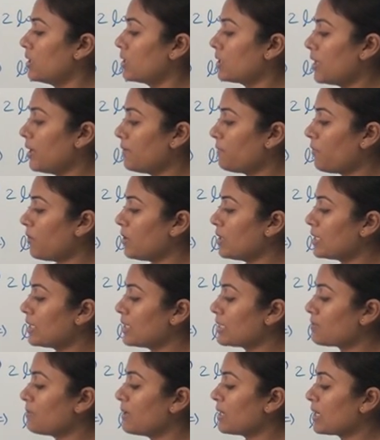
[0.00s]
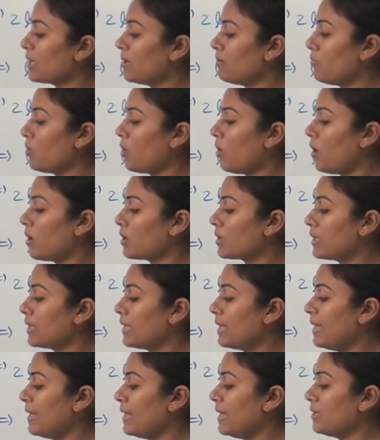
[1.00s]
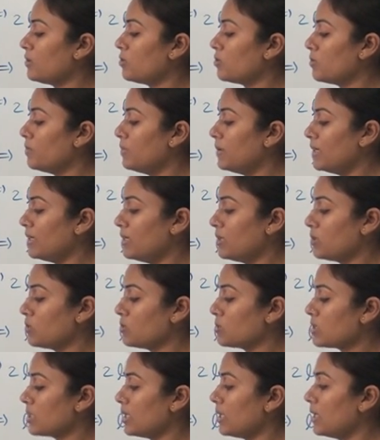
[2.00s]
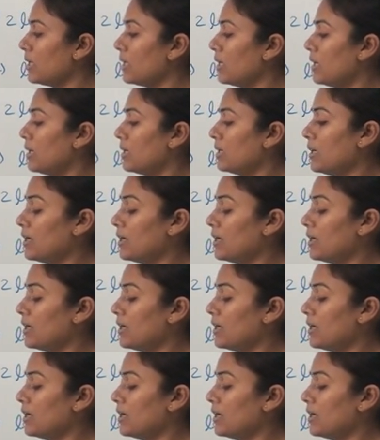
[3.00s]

Therefore it is become log A into B into C,